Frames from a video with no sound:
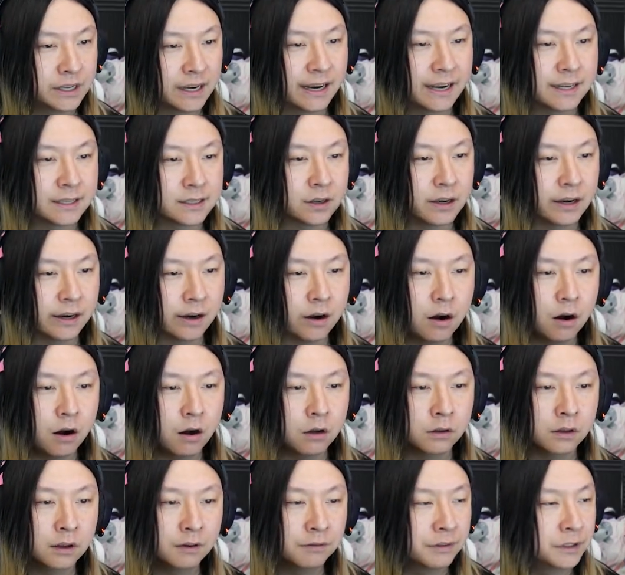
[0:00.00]
I guess like
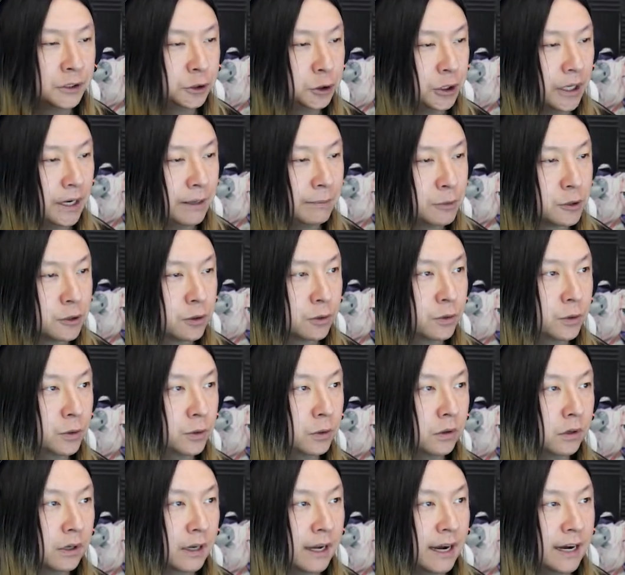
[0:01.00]
all of the shapes are
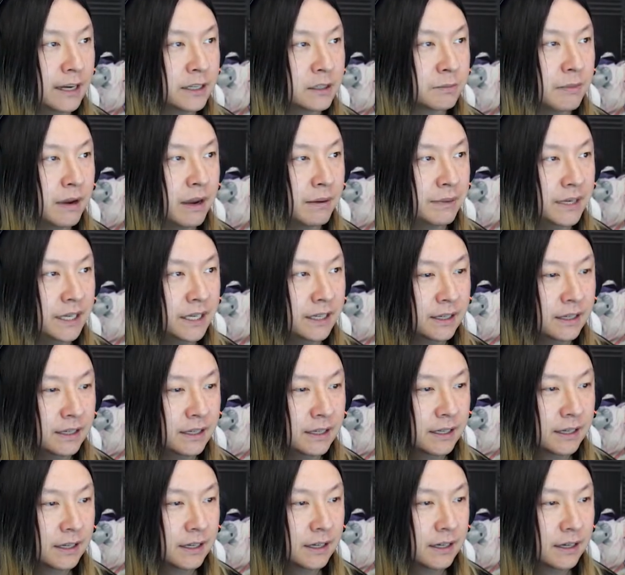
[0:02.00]
doodle guys maybe.
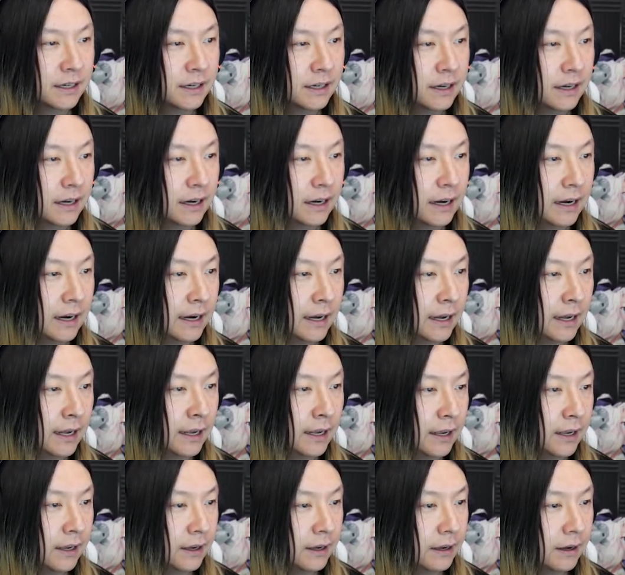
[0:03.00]

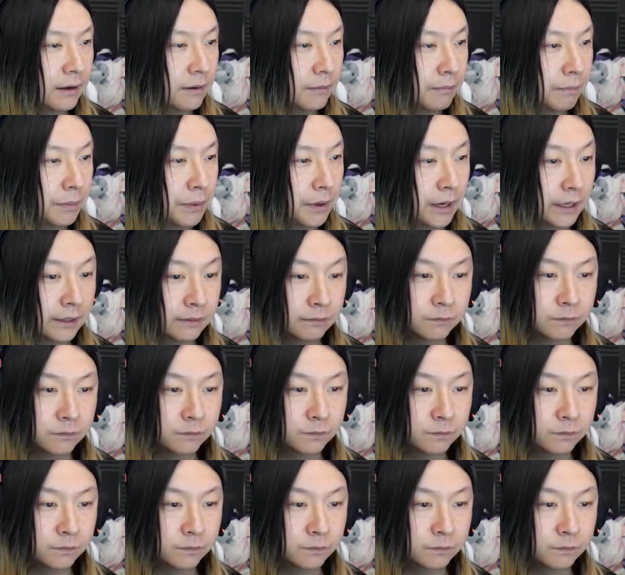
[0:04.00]
But